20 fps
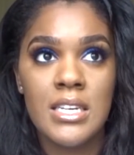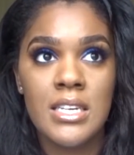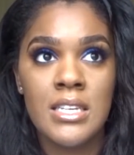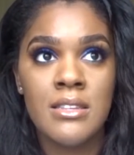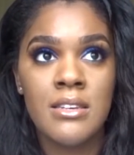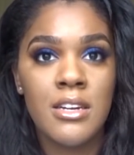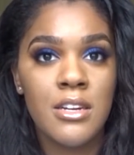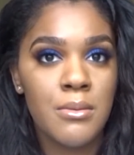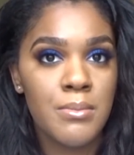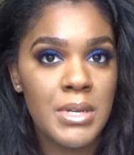
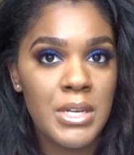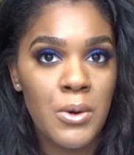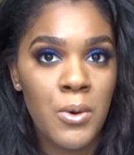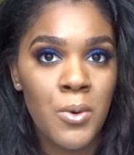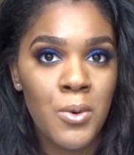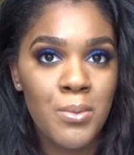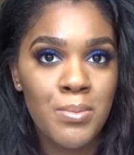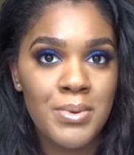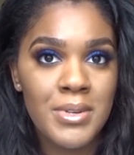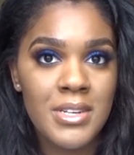it's gonna be
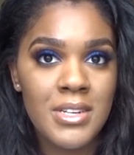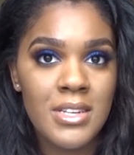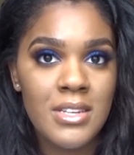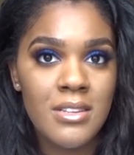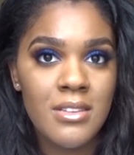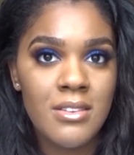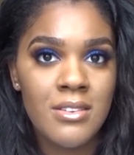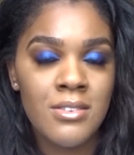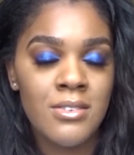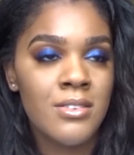
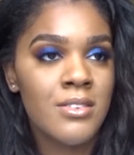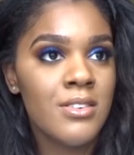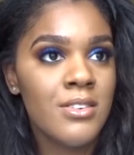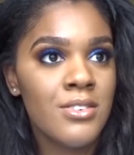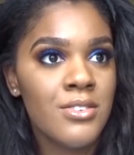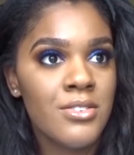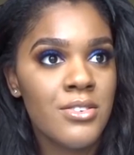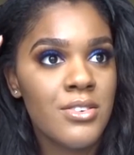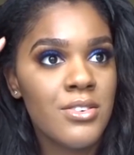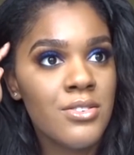open,
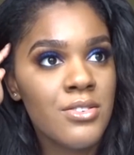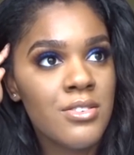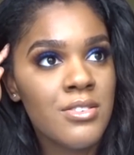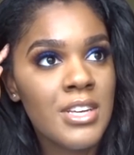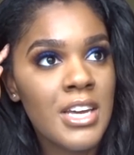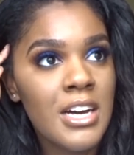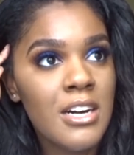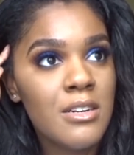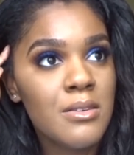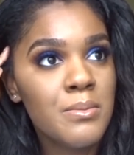your
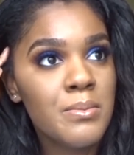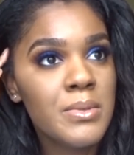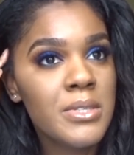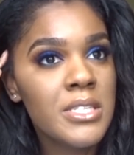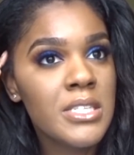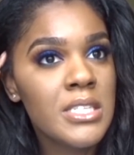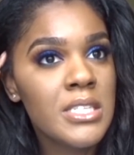scalp.